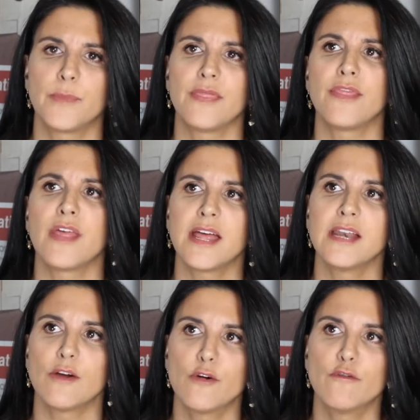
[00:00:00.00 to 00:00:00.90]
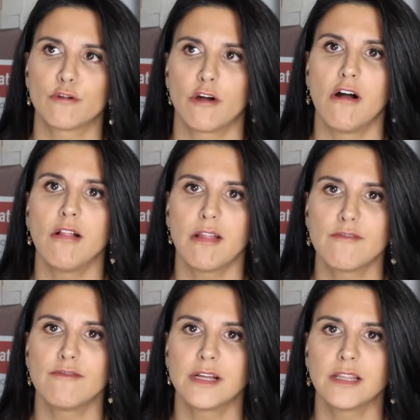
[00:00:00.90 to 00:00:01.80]
but then overall, I
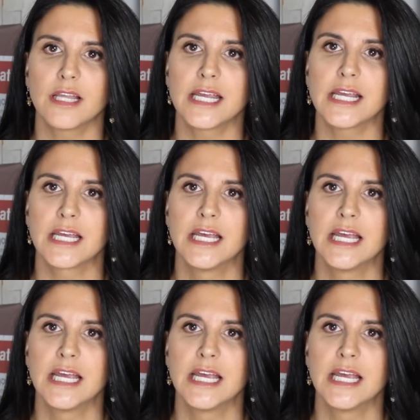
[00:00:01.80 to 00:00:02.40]
felt like